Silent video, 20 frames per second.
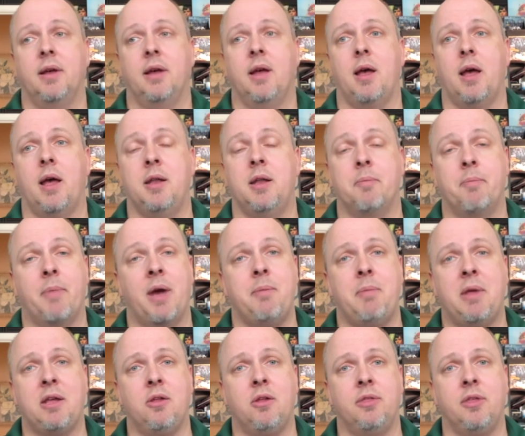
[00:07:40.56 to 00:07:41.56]
And it might
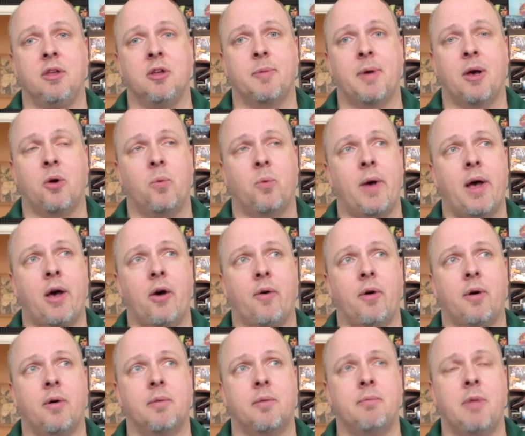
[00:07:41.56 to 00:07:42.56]
make you think about, wow,
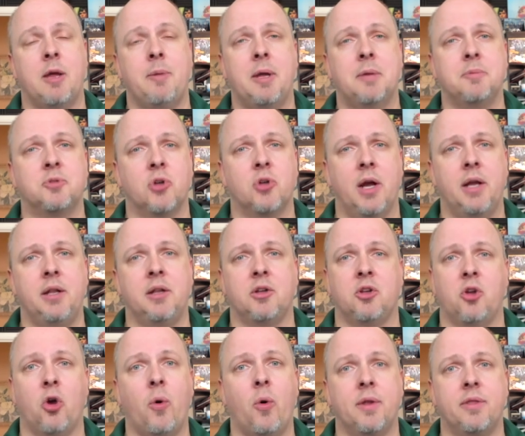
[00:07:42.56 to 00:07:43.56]
maybe I'm trying to
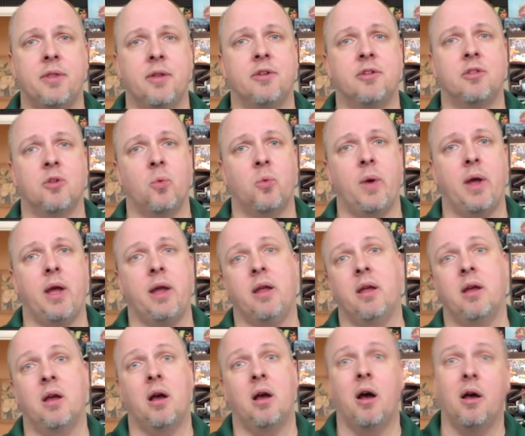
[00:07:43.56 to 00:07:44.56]
go at this the way
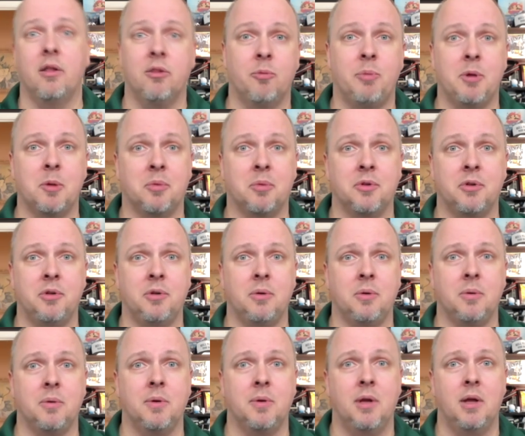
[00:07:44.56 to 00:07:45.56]
other people
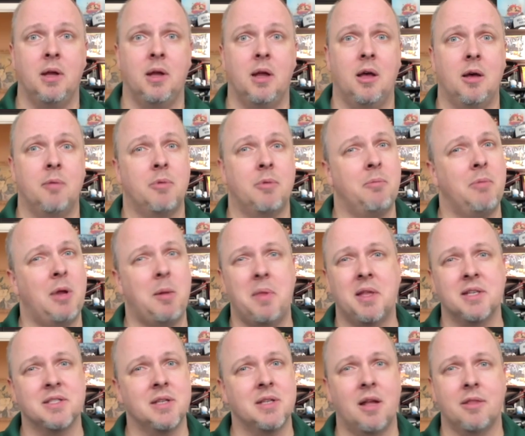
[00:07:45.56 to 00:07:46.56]
do, but maybe
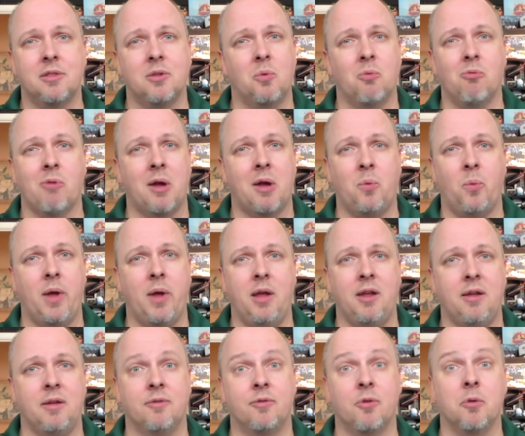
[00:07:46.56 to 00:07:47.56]
that's not the right
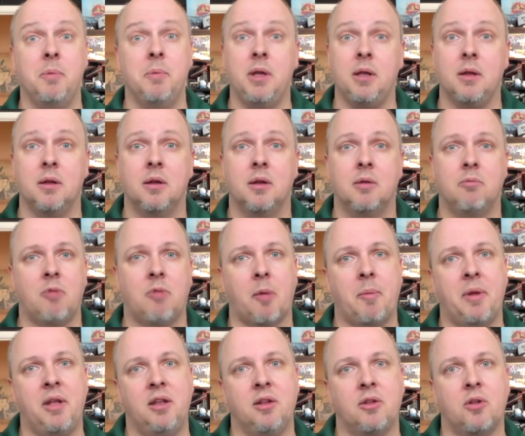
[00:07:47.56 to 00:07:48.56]
way for me.
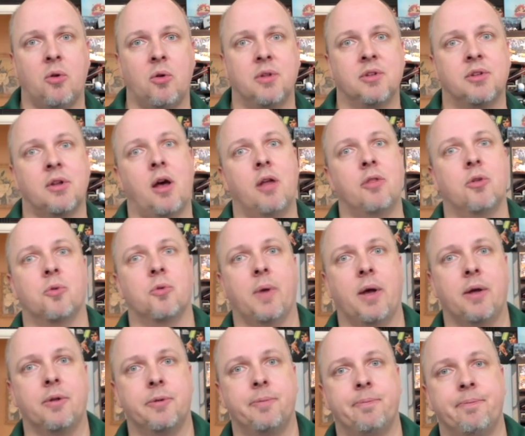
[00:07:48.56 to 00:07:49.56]
Maybe I need to go this other
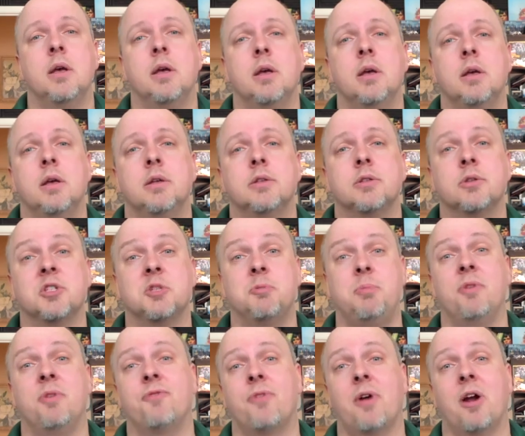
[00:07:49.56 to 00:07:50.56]
route. So
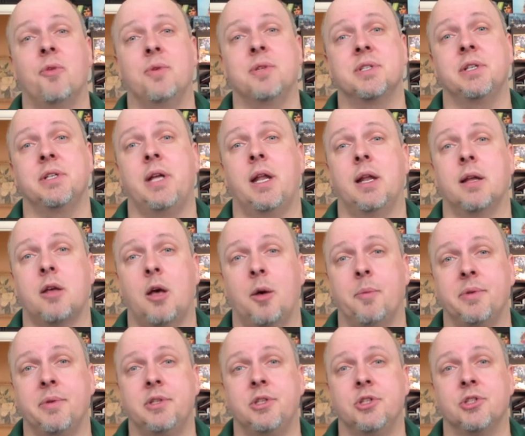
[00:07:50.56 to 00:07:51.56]
Spitfire recently had a
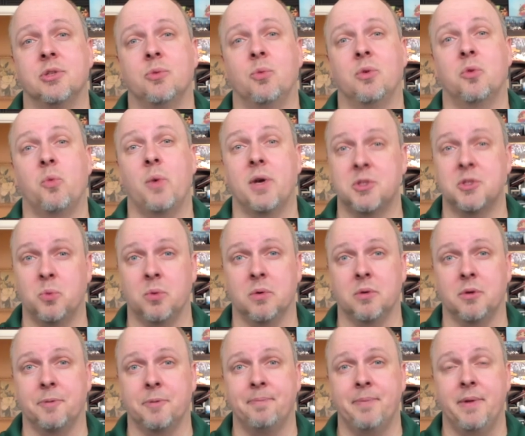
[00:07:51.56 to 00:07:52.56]
competition with
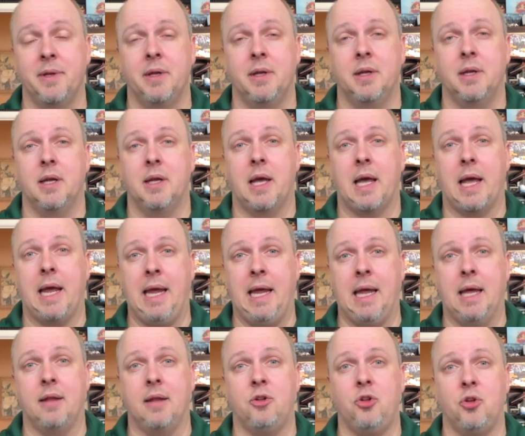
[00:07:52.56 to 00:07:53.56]
Westworld,
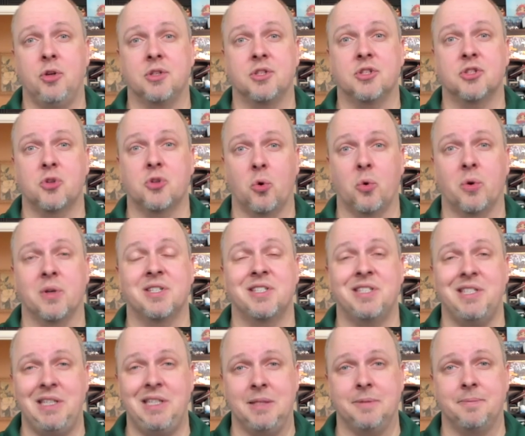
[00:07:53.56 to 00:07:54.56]
and you could score a
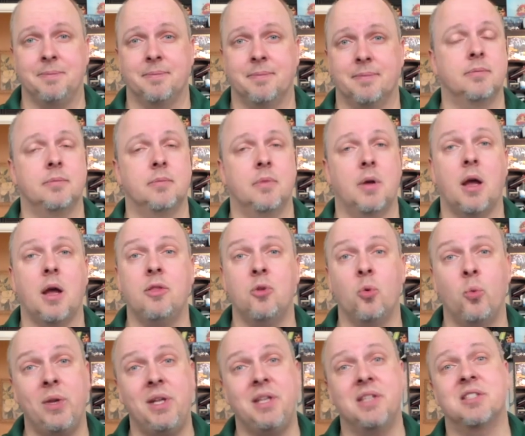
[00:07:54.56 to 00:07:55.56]
scene and the
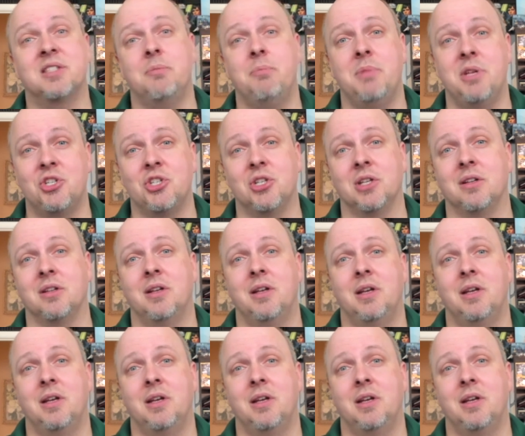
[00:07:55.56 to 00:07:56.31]
winning submission